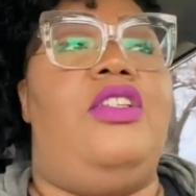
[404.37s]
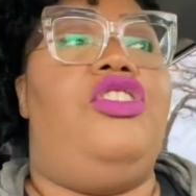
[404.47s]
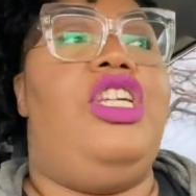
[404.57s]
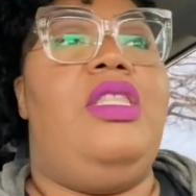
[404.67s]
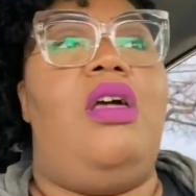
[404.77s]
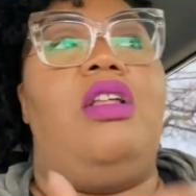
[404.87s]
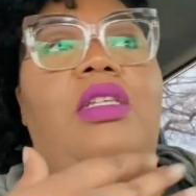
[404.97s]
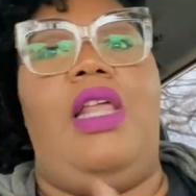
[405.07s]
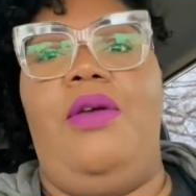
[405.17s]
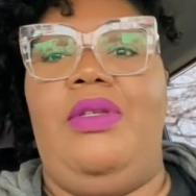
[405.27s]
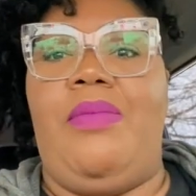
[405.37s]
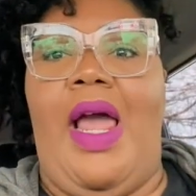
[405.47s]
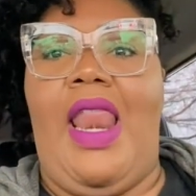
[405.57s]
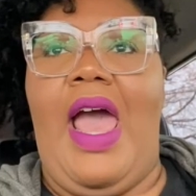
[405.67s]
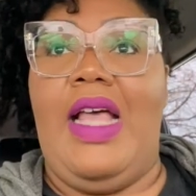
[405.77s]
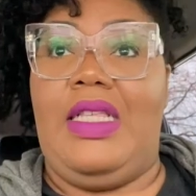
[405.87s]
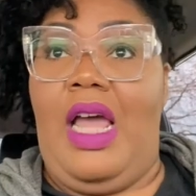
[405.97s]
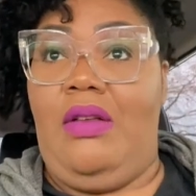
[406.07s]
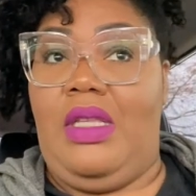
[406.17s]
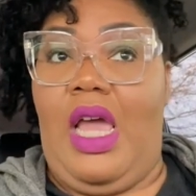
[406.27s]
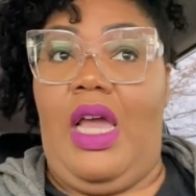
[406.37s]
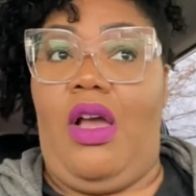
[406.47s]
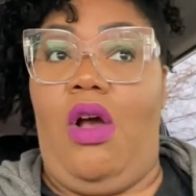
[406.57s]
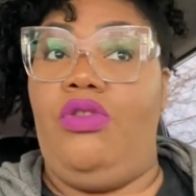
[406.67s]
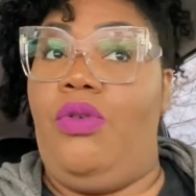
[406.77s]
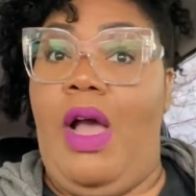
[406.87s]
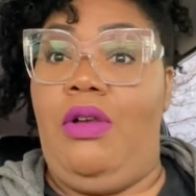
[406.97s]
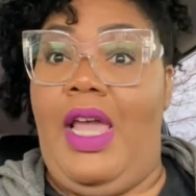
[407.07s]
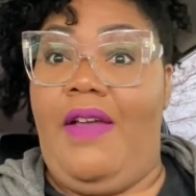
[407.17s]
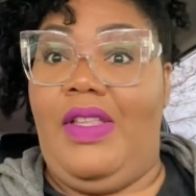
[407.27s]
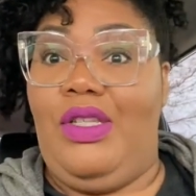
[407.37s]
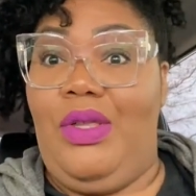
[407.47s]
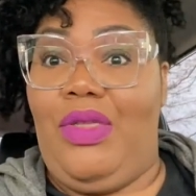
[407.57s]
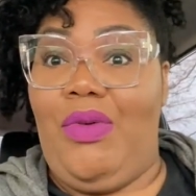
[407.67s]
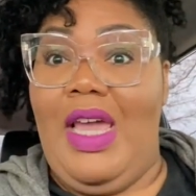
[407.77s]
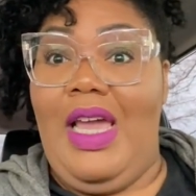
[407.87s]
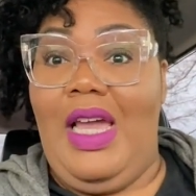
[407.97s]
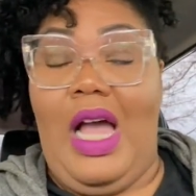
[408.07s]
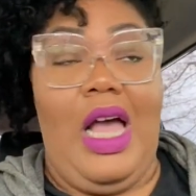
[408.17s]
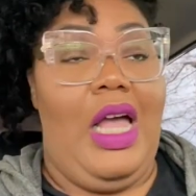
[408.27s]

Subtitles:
She thought today was my last, and I was like, oh, do I only have to do 3?